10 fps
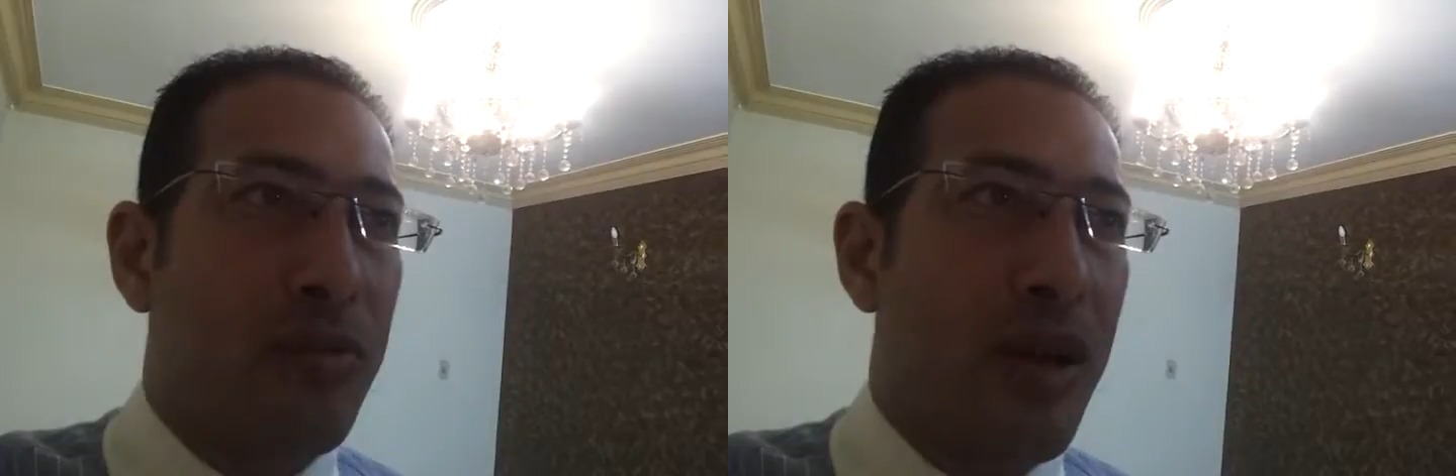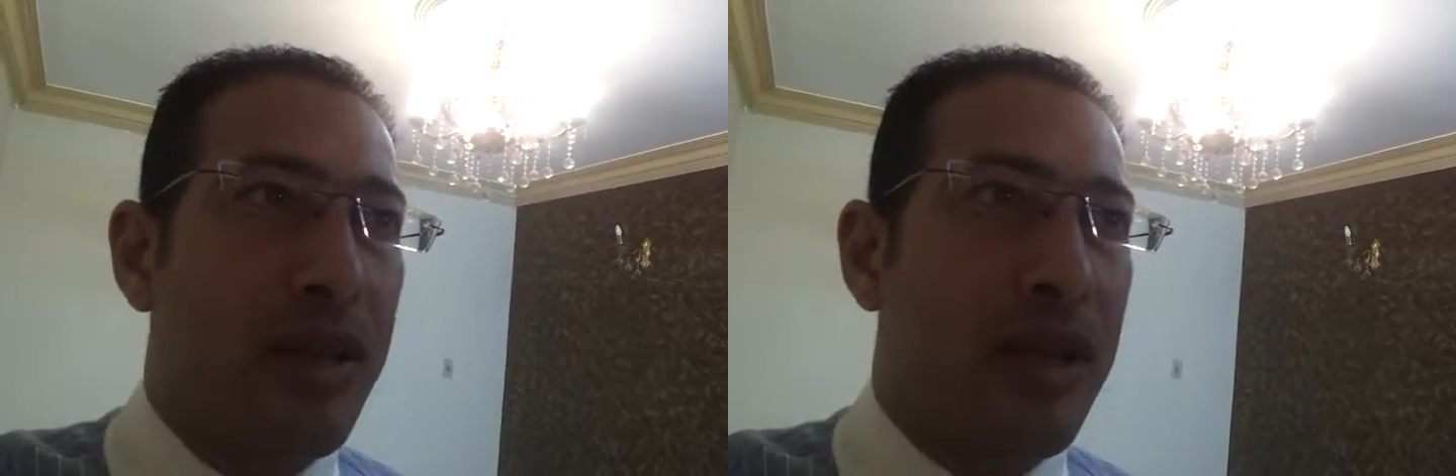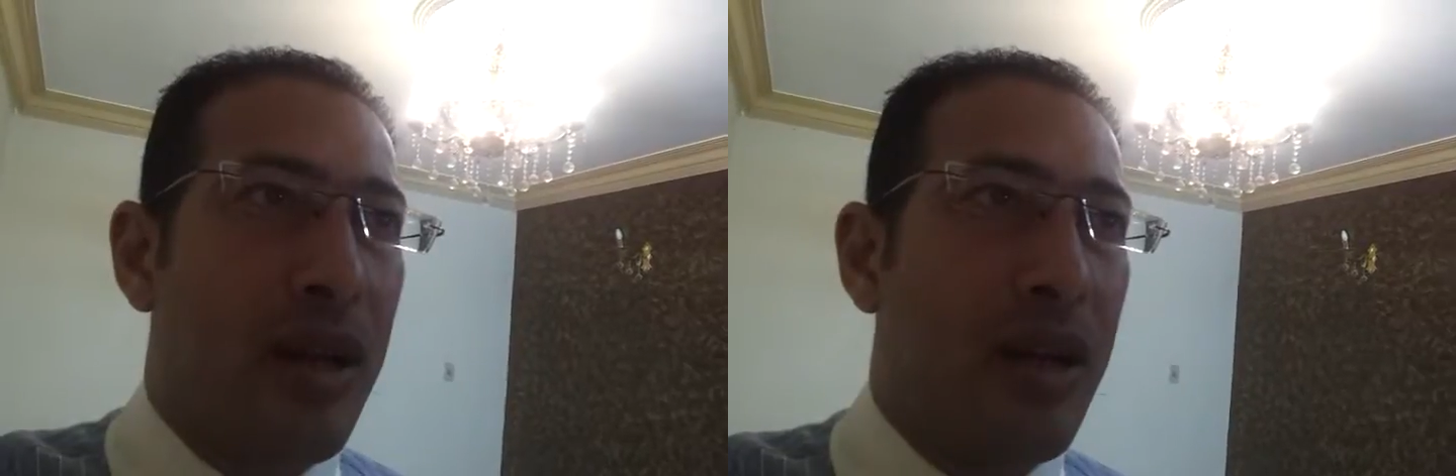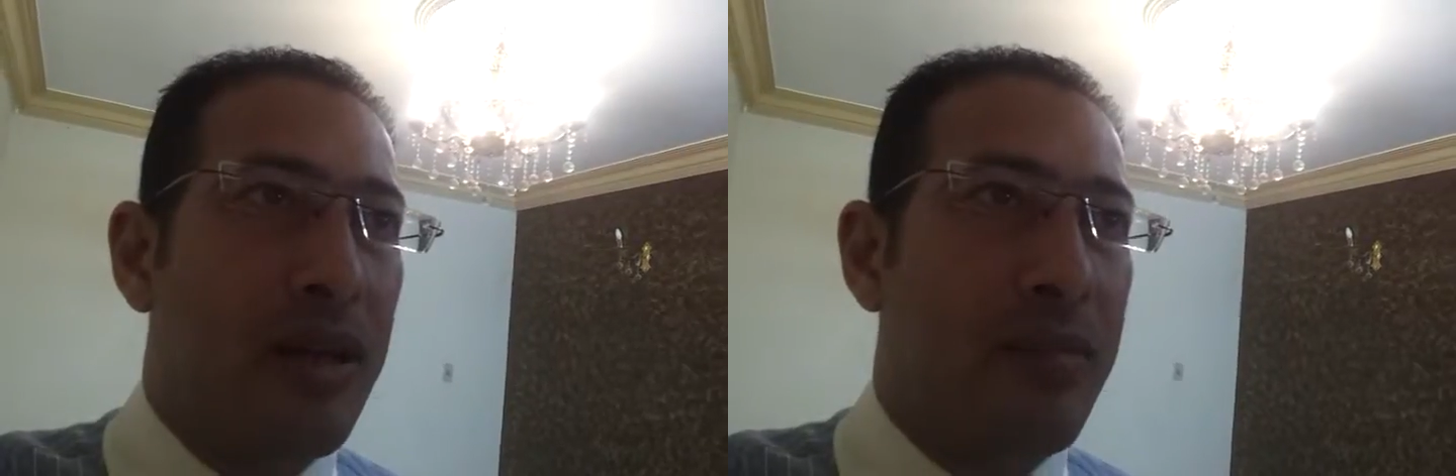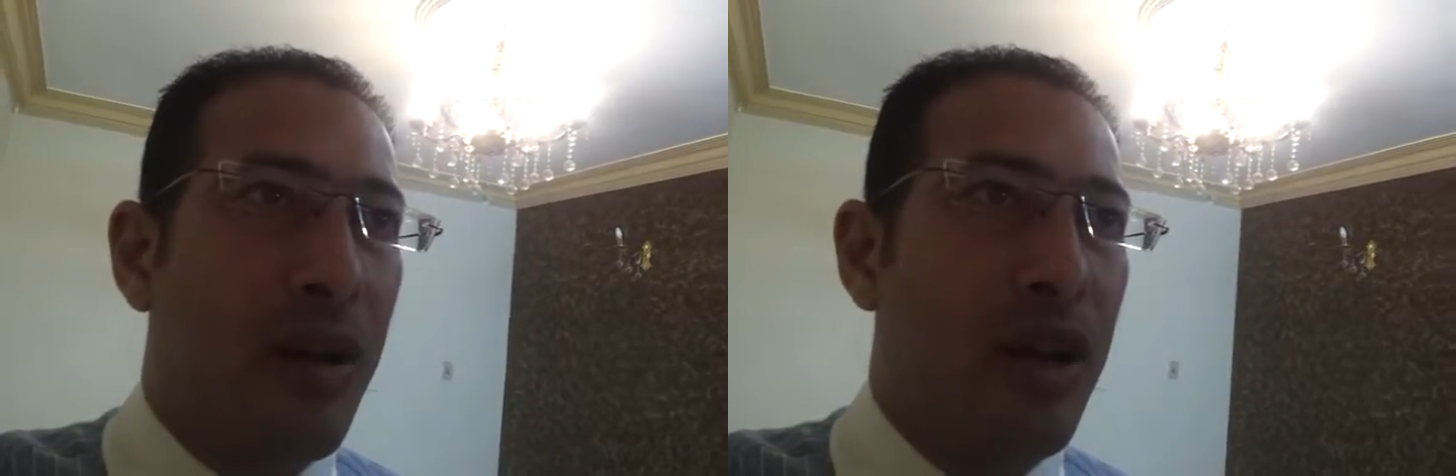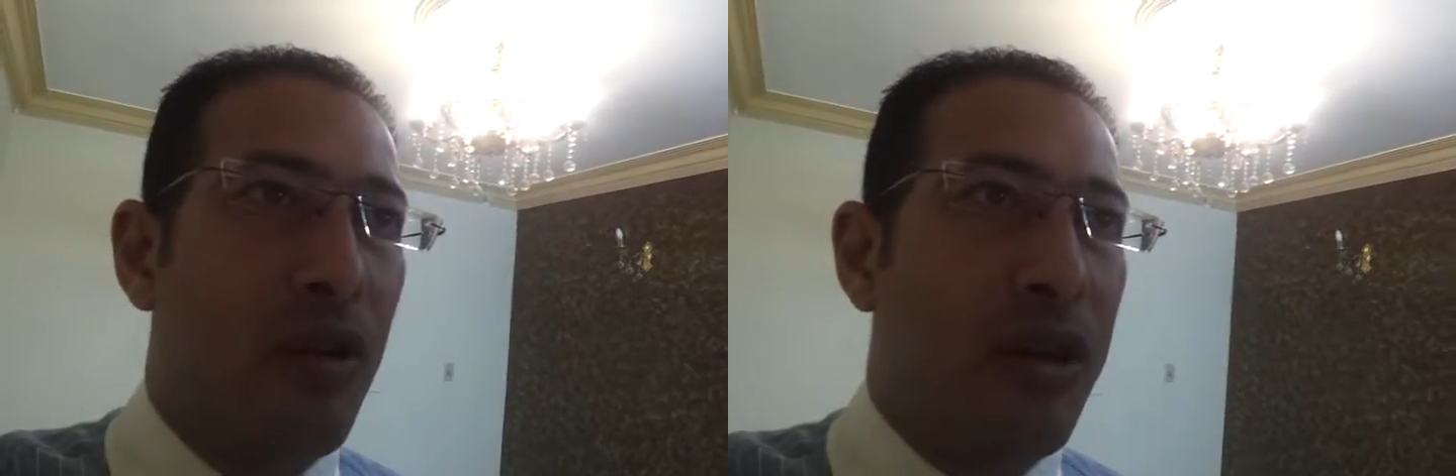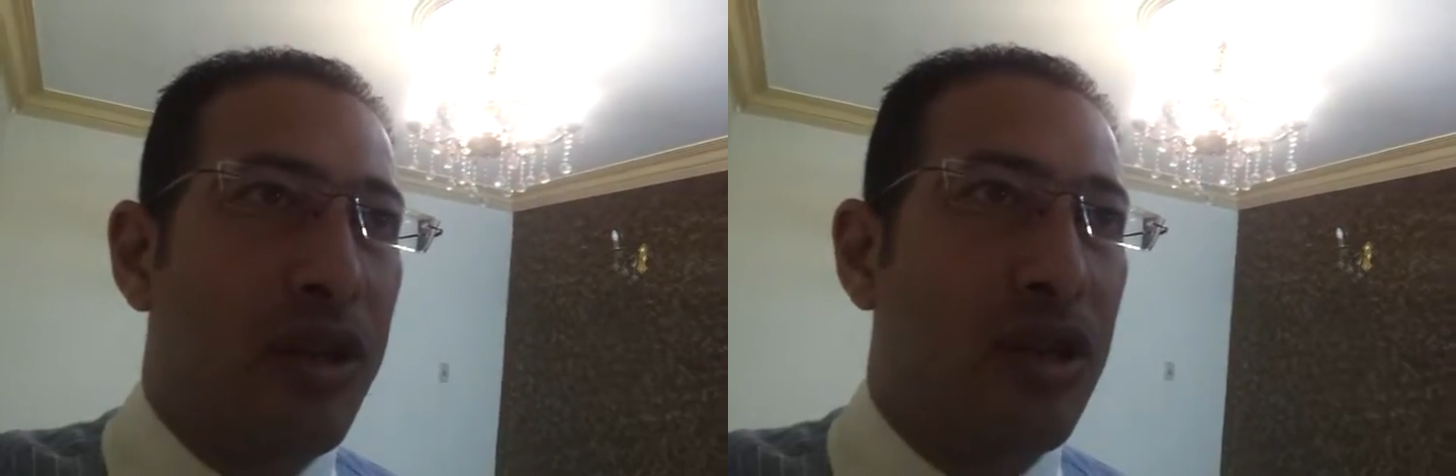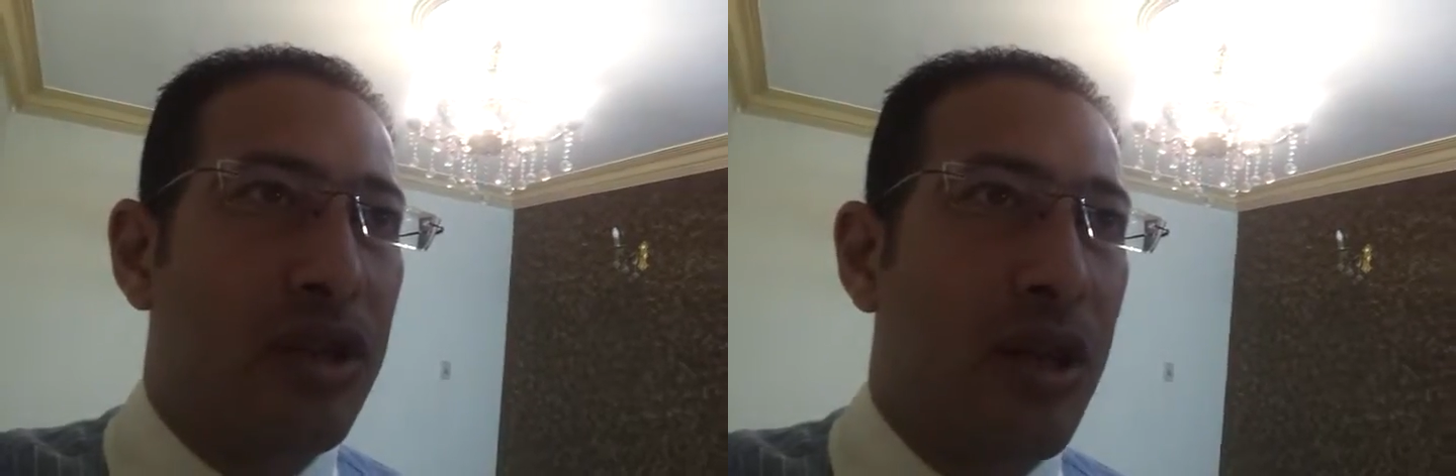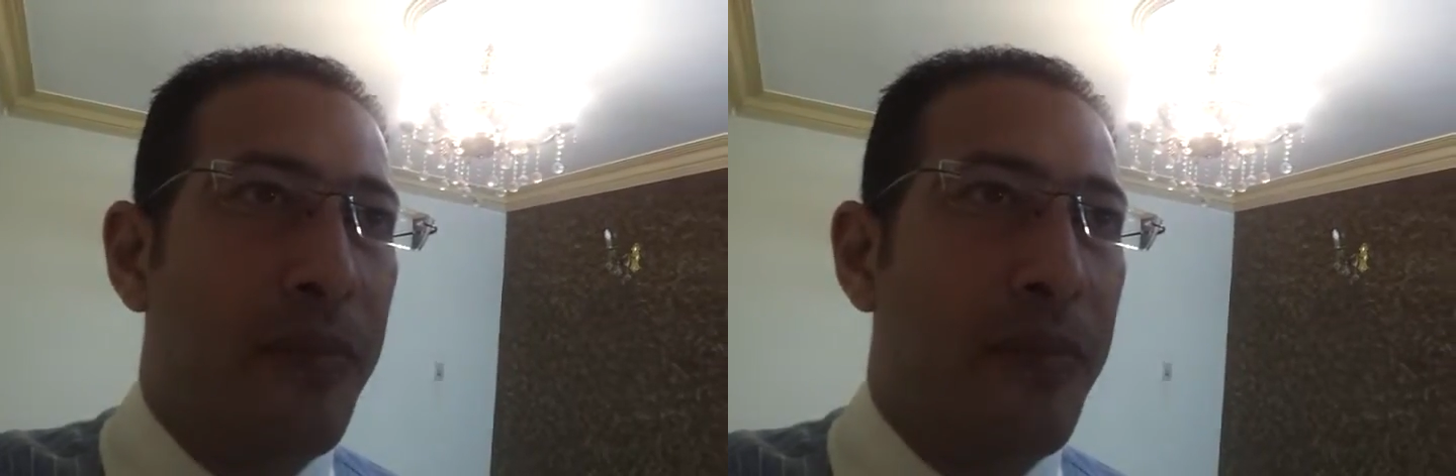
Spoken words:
my skills, my knowledge